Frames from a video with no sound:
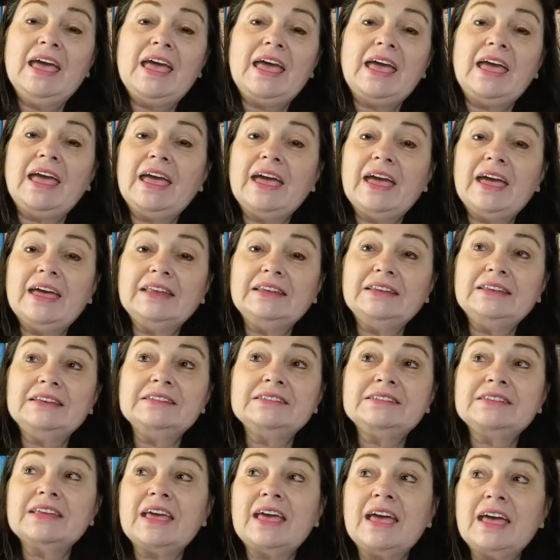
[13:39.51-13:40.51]

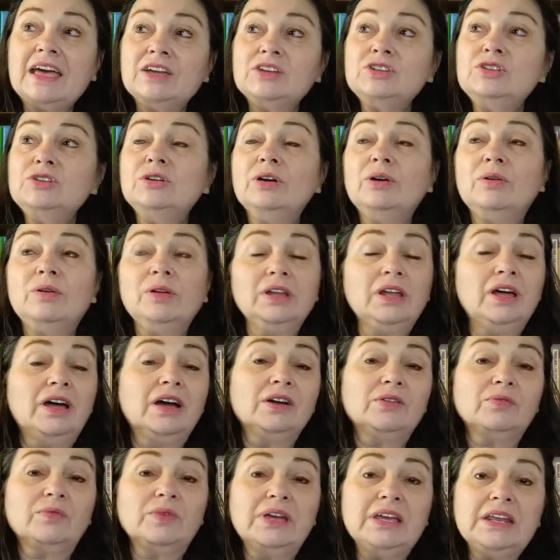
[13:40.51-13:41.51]
And as you go
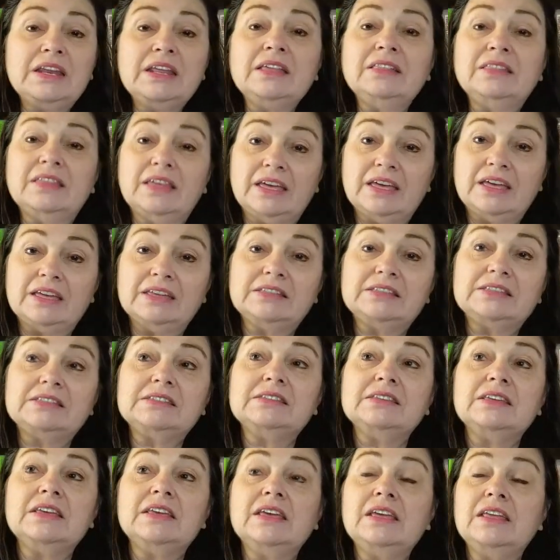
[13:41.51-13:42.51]
along reading
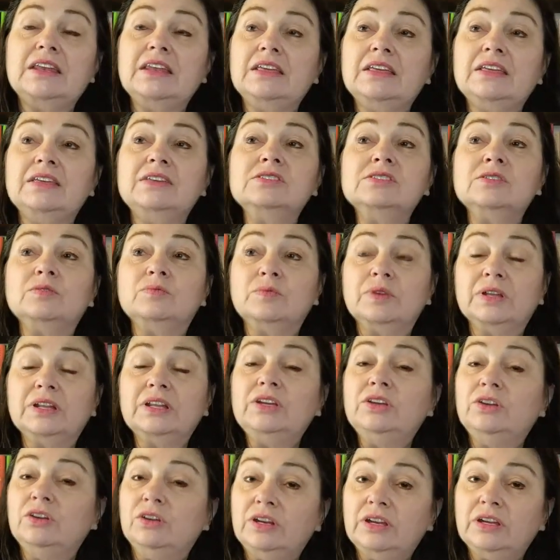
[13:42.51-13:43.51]
this, it is a really
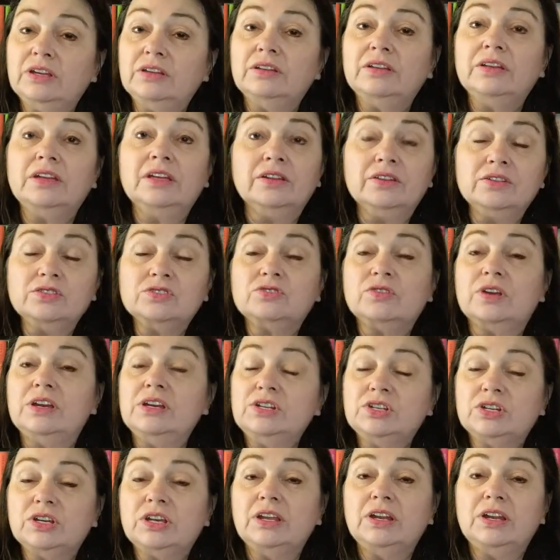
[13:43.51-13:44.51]
good
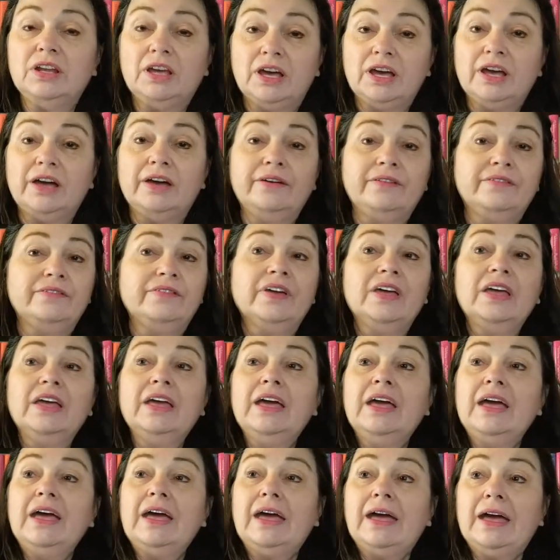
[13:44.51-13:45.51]
illustration of
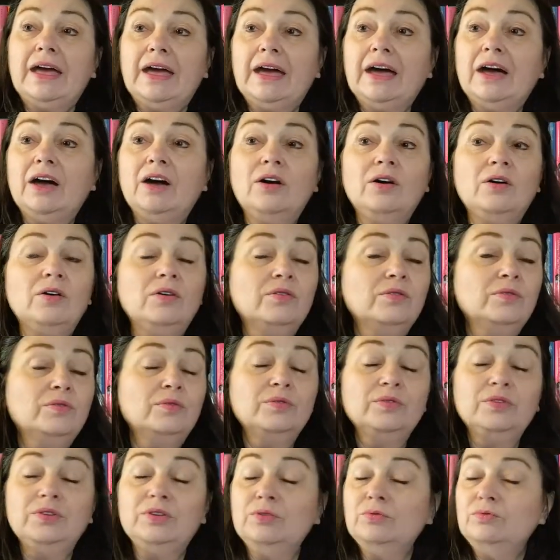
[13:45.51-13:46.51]
how
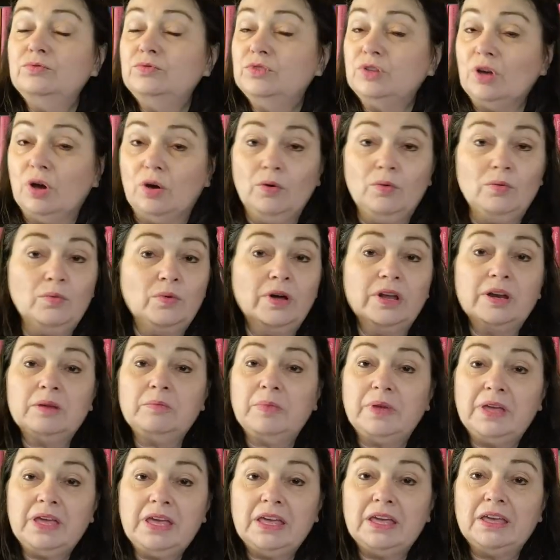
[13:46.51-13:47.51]
you don't want to
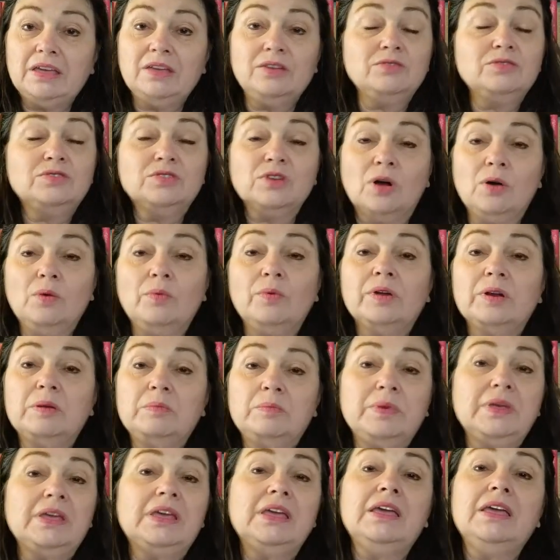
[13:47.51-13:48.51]
be. You don't want to
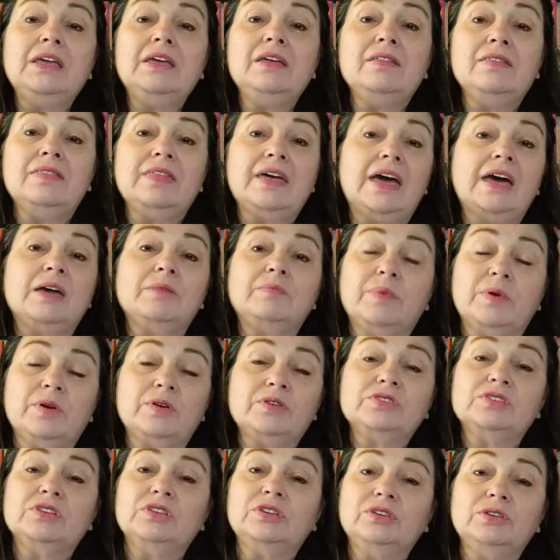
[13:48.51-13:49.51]
be that
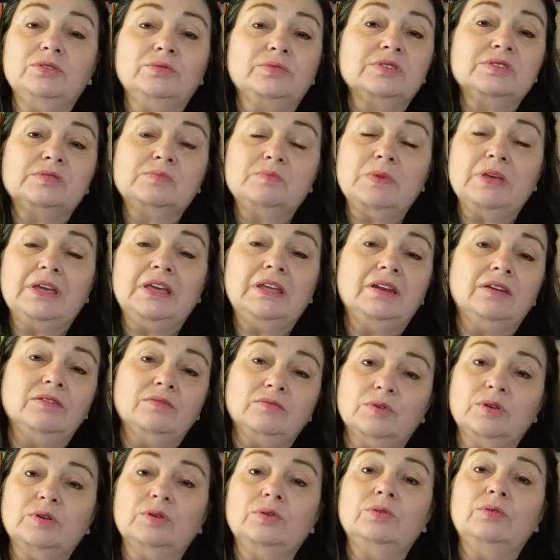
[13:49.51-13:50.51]
person who is mean and
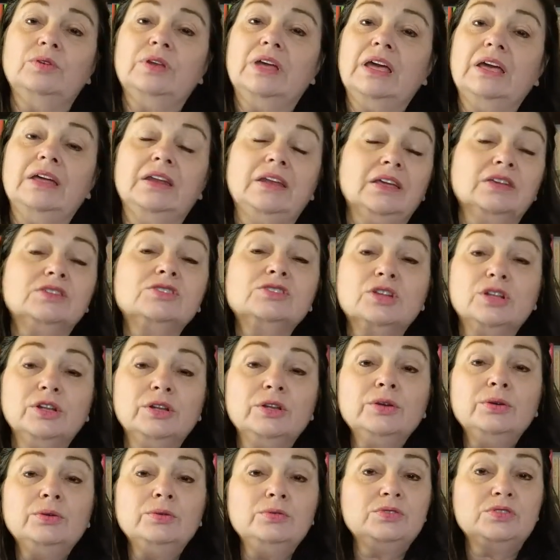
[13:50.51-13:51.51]
rude and
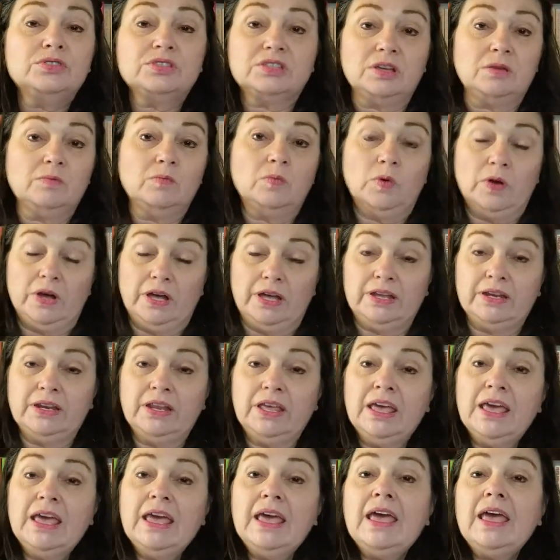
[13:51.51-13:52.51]
excludes someone.
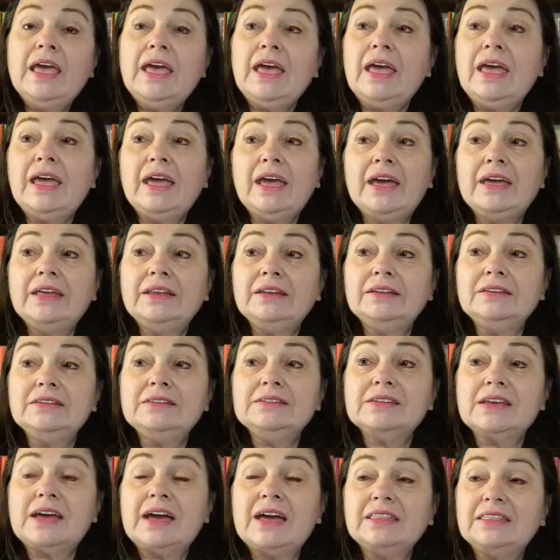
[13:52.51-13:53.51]
And
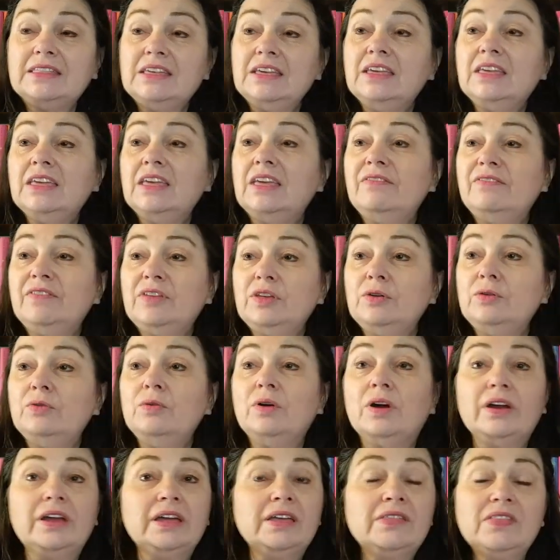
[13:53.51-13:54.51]
I think if you
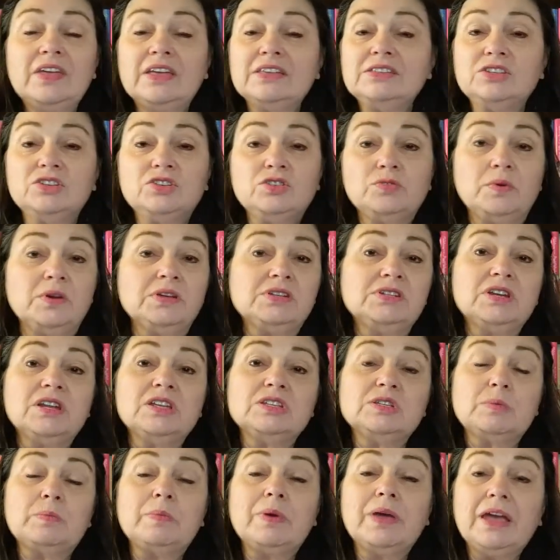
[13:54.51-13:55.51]
are in that situation as
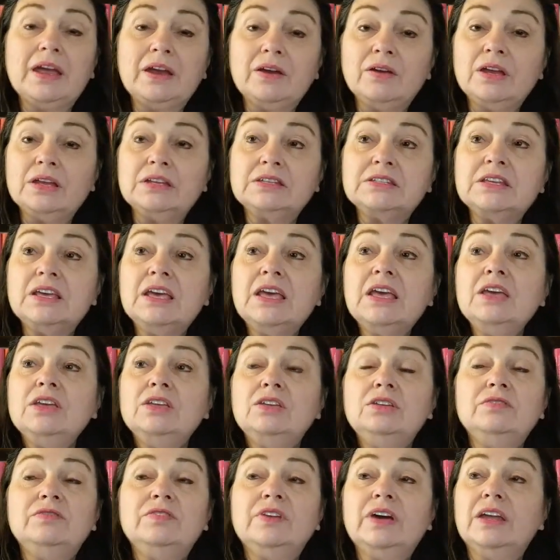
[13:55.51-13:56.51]
a parent,
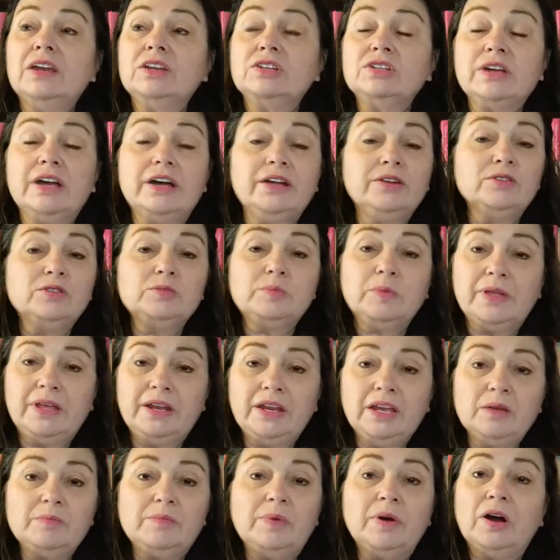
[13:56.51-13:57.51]
you've got a child who's
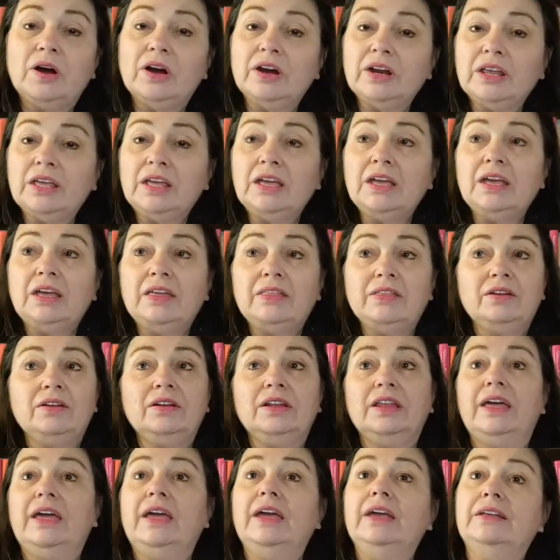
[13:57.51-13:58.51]
planning a party and they're
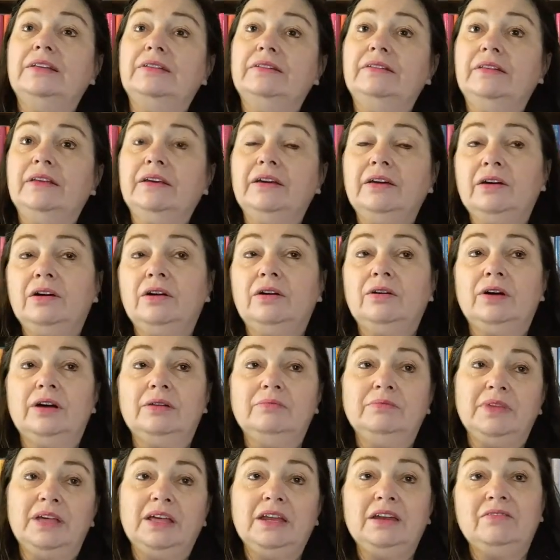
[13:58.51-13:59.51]
like, no,
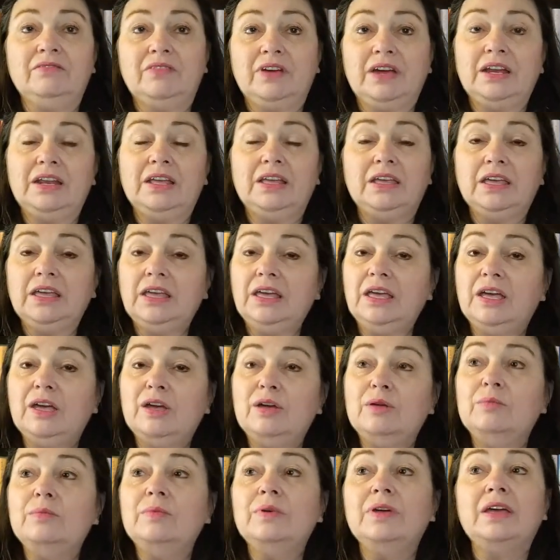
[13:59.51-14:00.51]
I'm not inviting
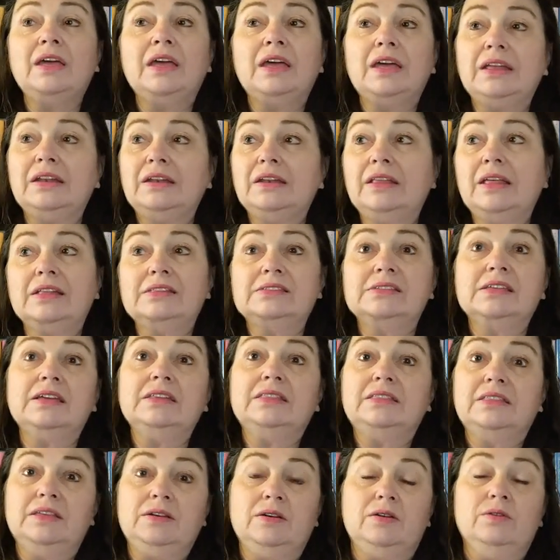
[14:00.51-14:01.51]
him. And that's like
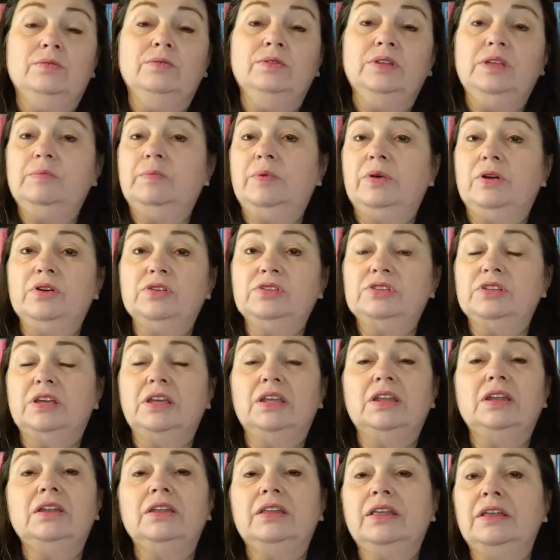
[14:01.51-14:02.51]
the only
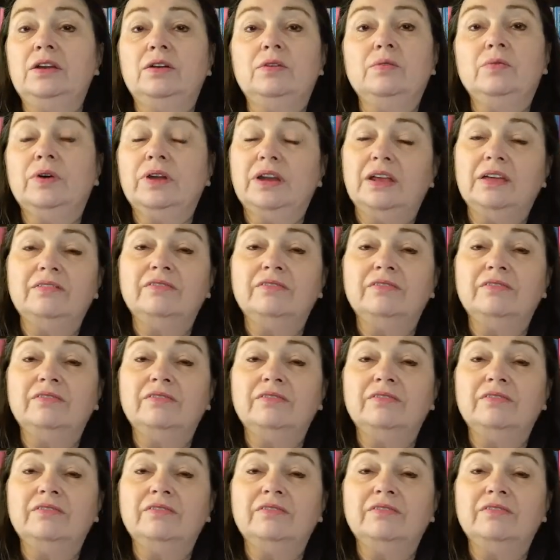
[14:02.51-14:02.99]
person they don't want to